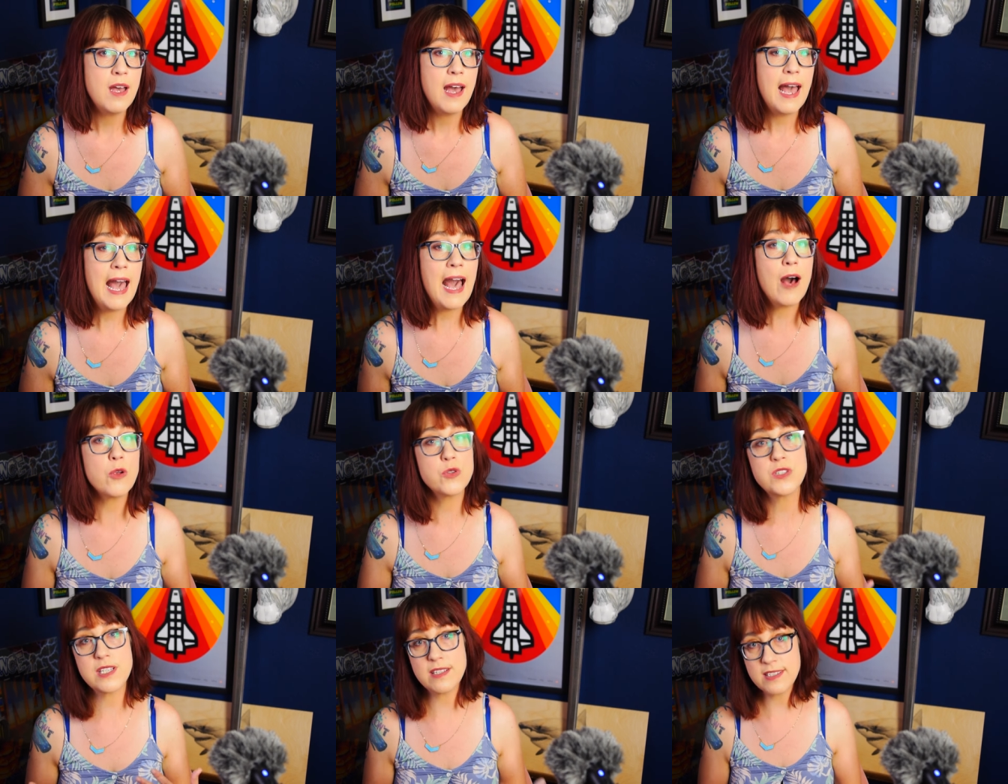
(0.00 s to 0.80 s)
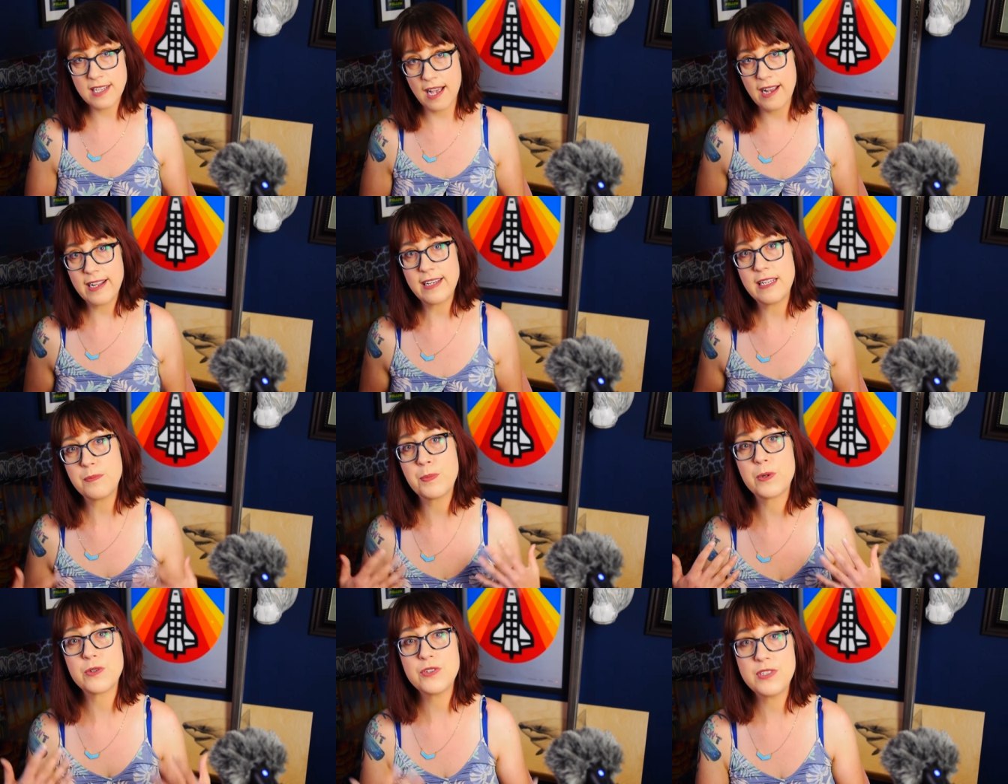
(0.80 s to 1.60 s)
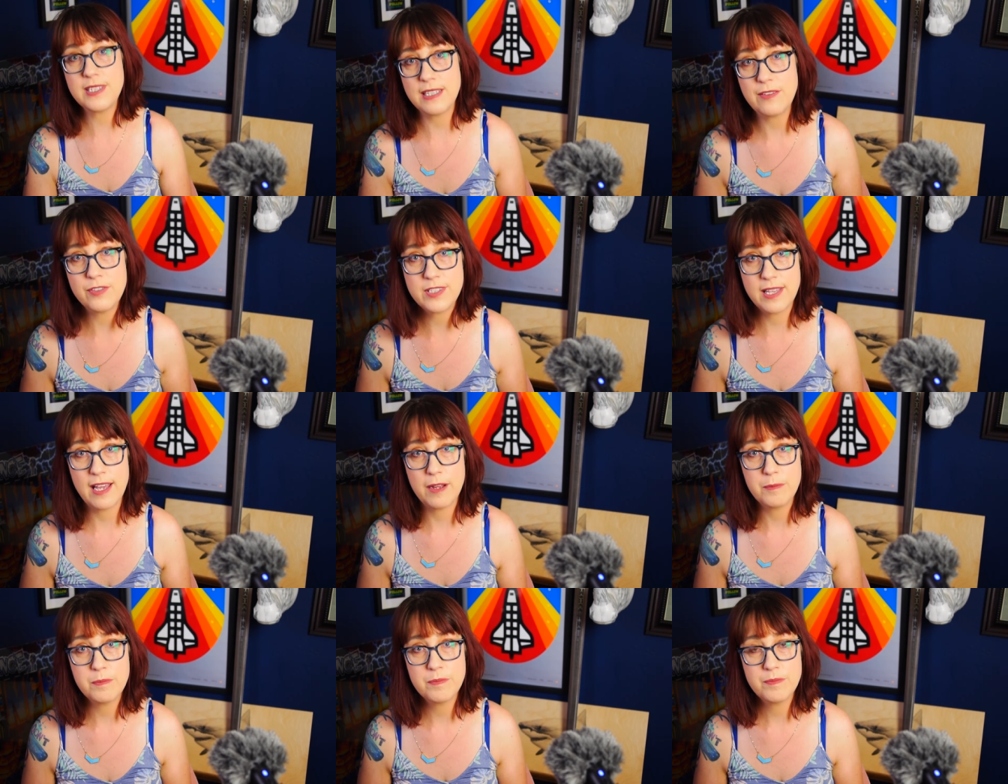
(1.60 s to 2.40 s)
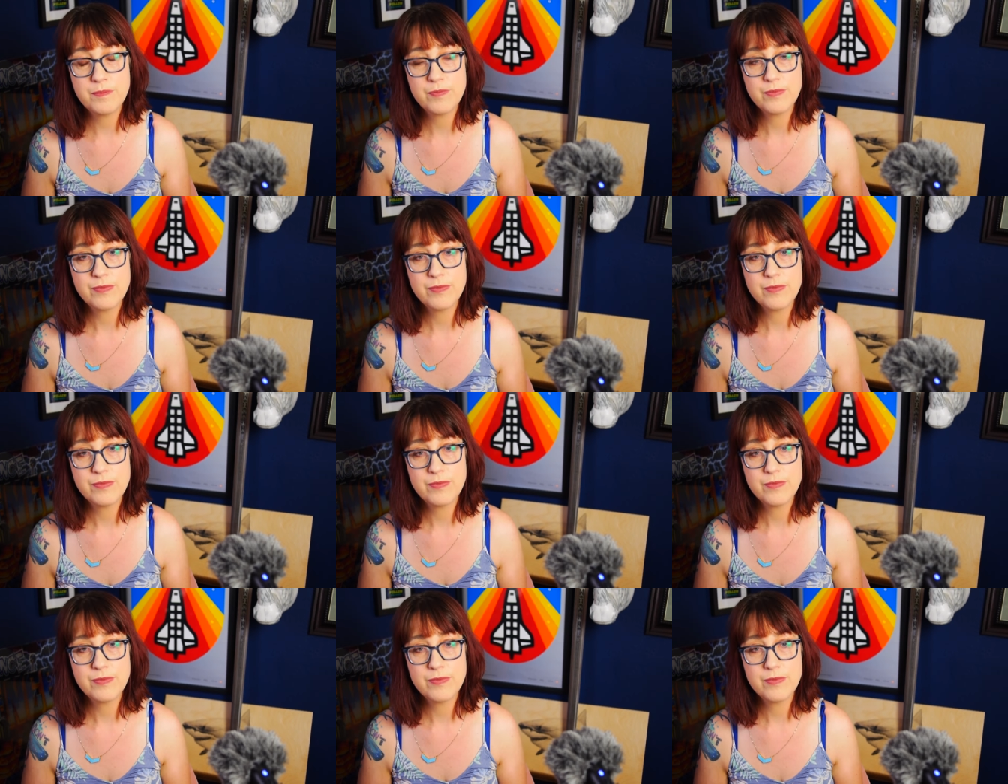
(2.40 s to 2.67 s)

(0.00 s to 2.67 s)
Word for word: how society perceives them.